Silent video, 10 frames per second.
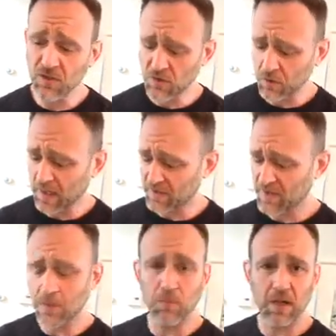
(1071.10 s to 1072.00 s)
So that
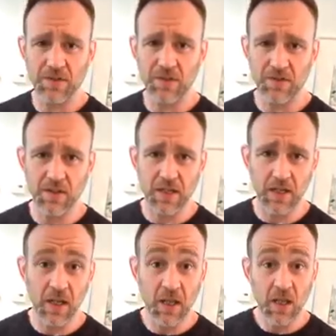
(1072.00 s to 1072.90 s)
same process
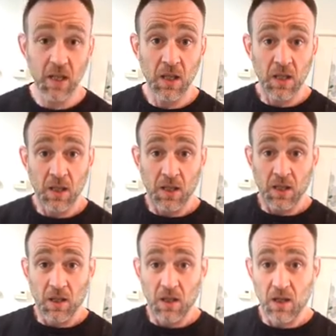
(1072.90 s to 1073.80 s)
that
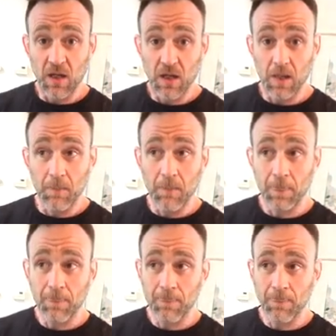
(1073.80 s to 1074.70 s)

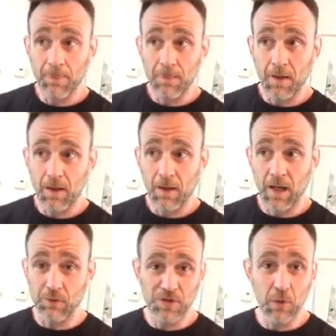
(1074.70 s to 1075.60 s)

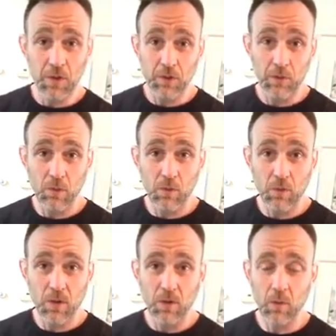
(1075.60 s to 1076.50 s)
I was going
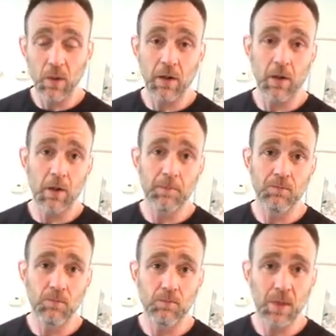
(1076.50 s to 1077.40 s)
through, where
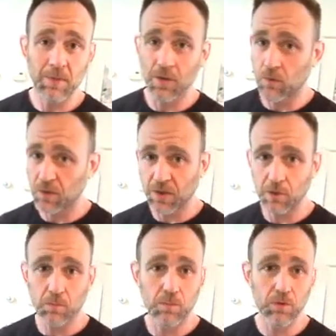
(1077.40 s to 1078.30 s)
maybe a really
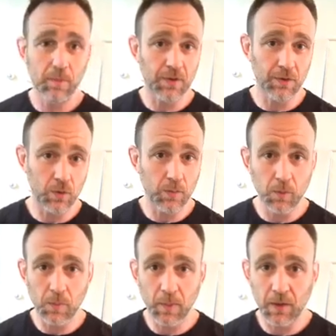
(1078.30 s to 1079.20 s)
good blue belt or a
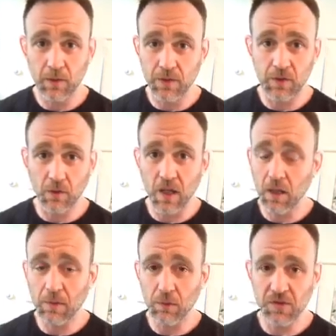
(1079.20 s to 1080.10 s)
purple belt,
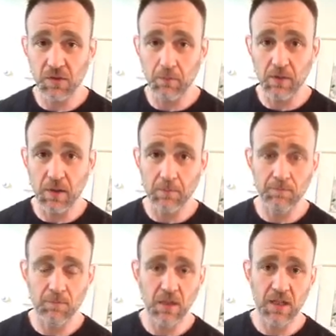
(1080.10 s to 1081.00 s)
caught me with something,
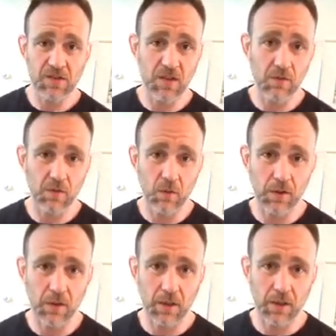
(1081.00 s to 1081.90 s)
instead of
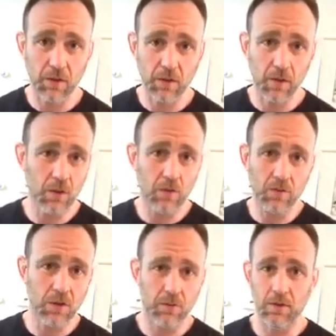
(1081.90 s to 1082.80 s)
going like, oh,
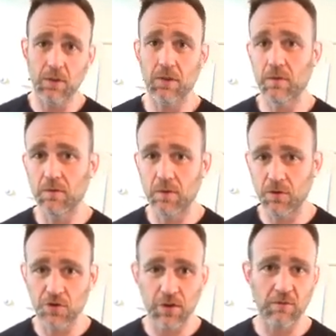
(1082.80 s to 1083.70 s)
like this
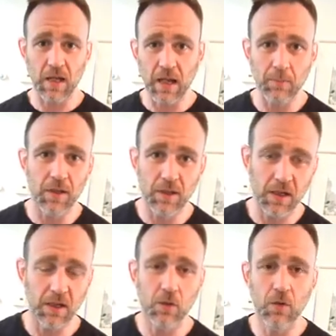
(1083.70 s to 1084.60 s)
should happen, and
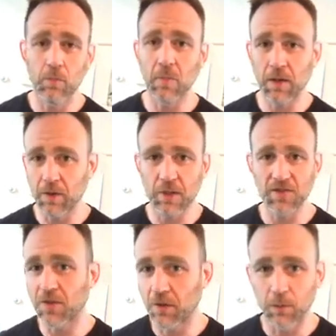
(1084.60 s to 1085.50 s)
I go home pounding my
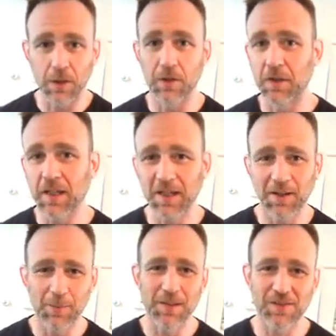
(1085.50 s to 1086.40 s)
steering wheel and getting
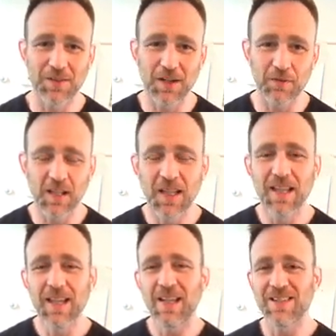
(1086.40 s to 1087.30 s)
all pissed off.
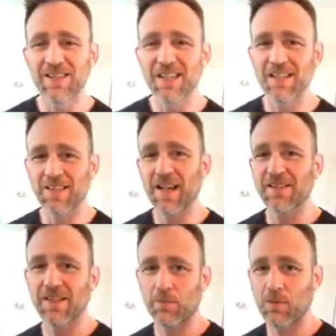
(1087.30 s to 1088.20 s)
It's the
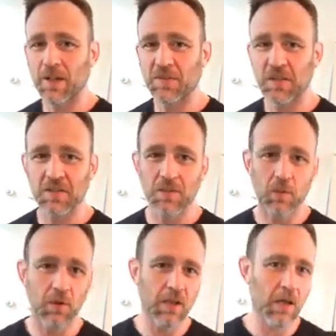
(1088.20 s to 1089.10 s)
exact same process that
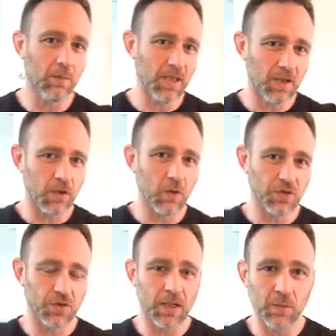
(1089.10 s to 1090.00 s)
will allow me to go and
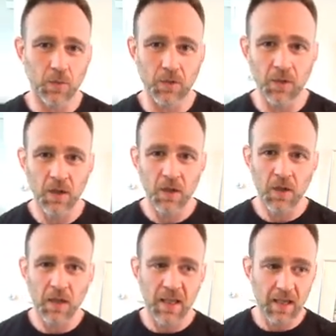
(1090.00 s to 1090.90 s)
train with
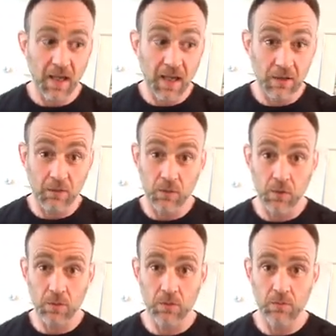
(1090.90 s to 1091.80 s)
a high
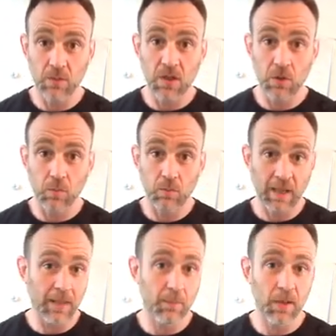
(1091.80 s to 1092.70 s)
level,
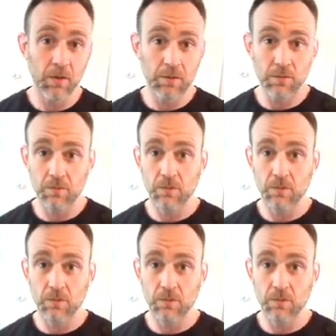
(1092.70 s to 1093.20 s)
black belt,